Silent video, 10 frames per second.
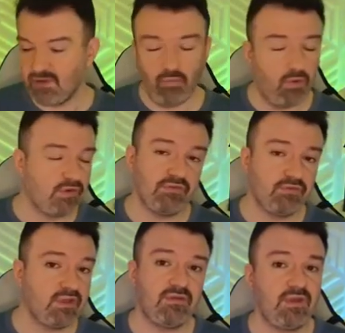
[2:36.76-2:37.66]
it
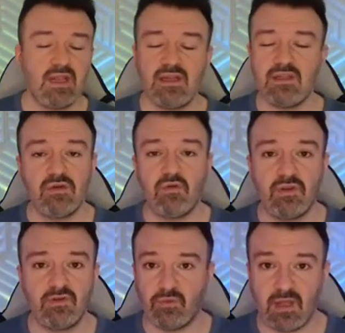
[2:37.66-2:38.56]
wasn't really doing anything
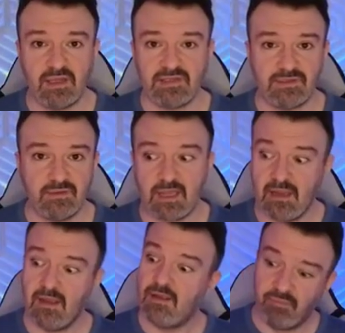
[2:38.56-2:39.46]
noise-wise,
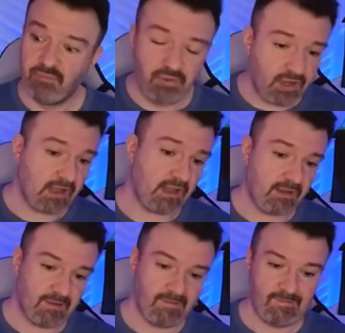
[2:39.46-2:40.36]
okay?
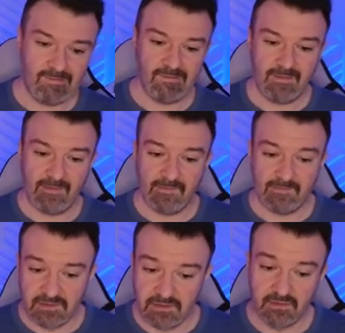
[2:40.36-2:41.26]
But,
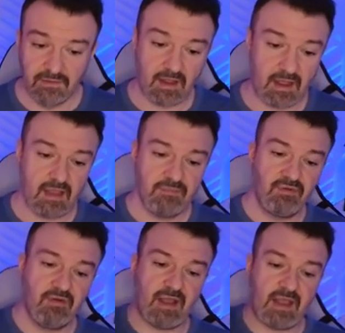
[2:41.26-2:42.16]
dude, I
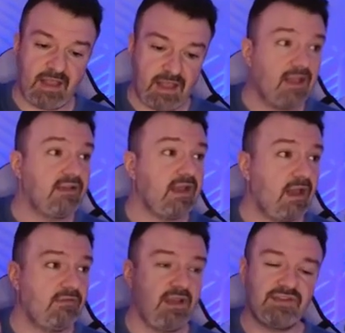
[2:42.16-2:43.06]
put my hand
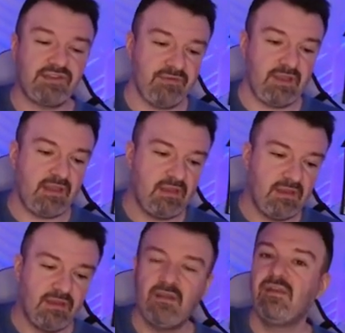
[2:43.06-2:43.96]
down next to it
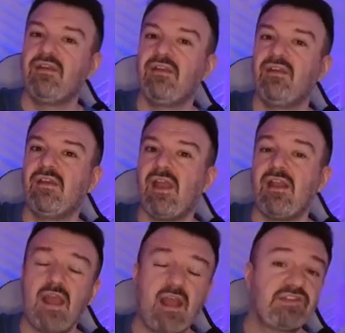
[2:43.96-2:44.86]

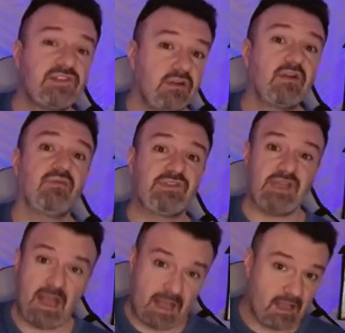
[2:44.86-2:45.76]
and that sucker was
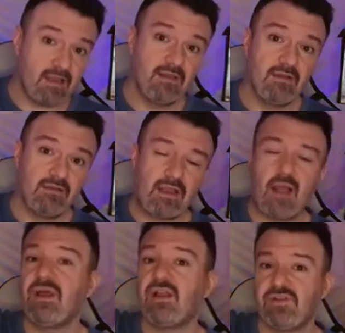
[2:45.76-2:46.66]
hot. Like,
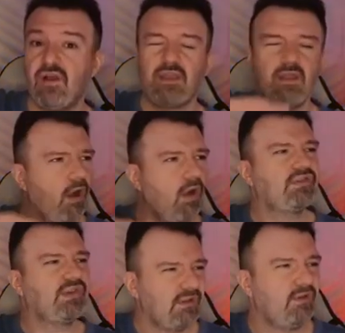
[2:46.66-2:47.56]
I'm not talking,
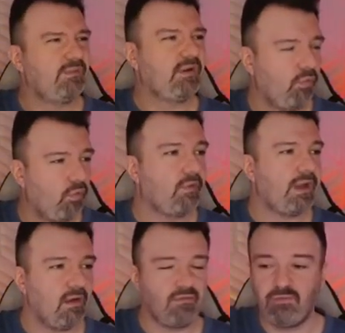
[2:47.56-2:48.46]
oh, it's like a little bit of
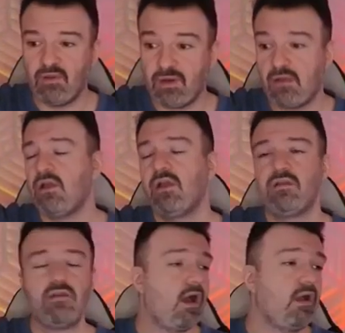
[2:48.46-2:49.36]
warm air was blowing out.
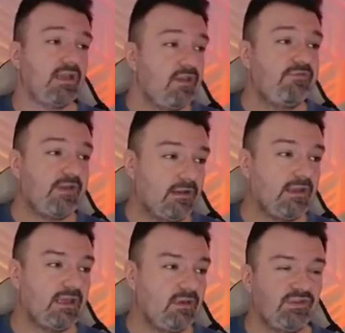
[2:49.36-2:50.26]
No, like, it felt
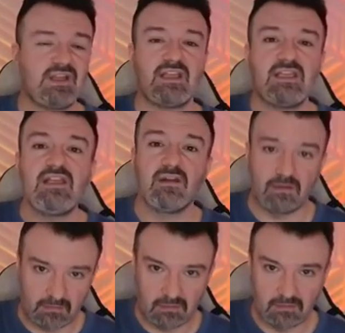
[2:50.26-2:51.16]
like it was like a
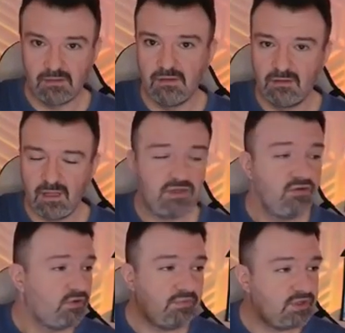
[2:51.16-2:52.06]
heater. Like,
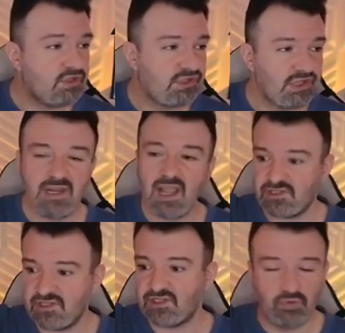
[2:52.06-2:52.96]
you could be sitting
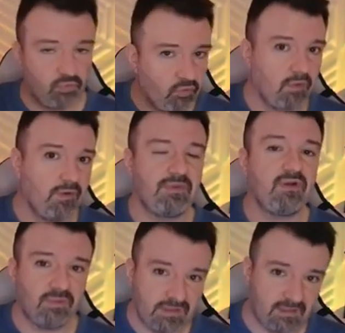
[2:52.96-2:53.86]
next to this to warm up
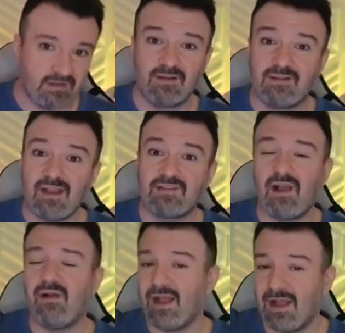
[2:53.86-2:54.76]
in the winter.
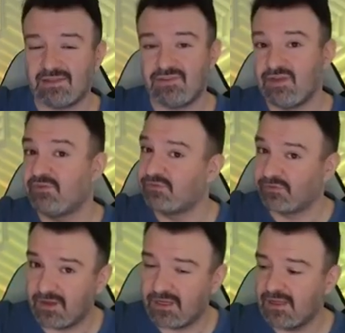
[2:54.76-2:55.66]
That's how hot this thing
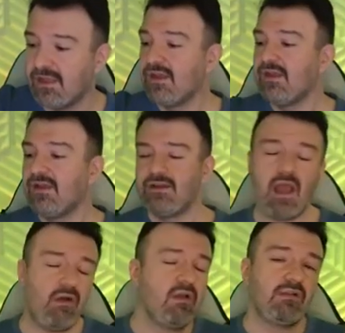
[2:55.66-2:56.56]
was running.
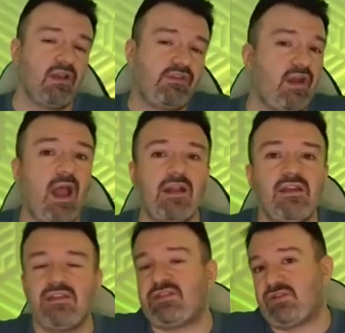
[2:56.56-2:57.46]
Now, listen, I
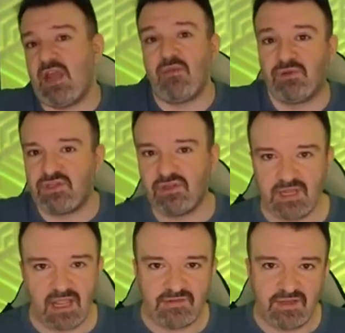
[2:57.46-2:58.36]
didn't
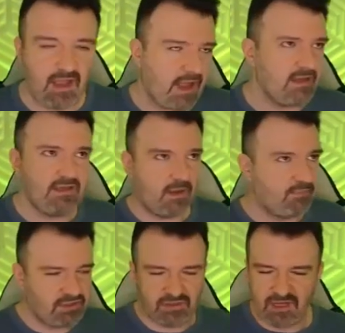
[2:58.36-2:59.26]
temperature test it. I didn't
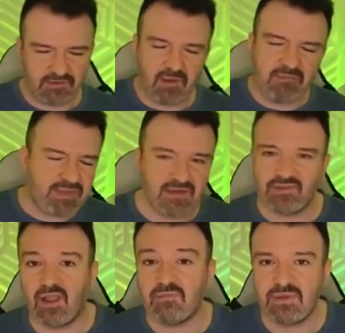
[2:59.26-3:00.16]
temperature test my
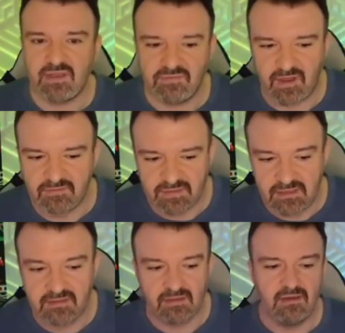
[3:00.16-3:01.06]
baseline PS5
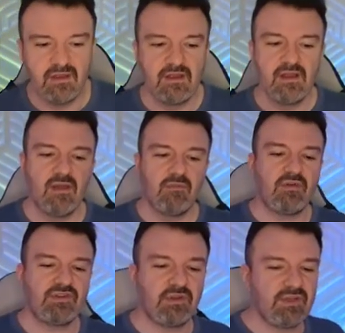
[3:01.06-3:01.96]
either.
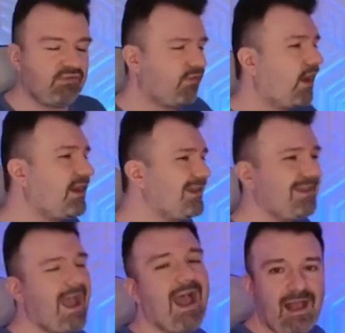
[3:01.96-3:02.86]
But when something's
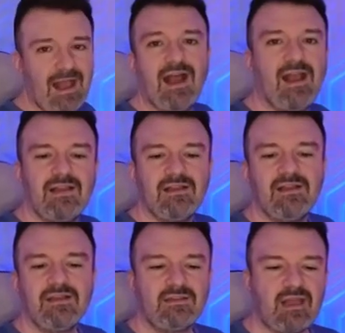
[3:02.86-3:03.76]
running that hot,
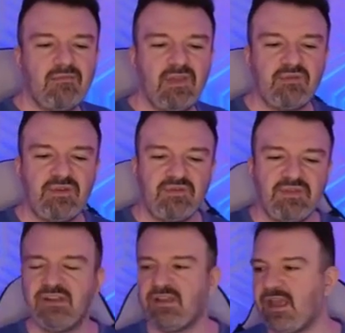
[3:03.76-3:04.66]
that makes me feel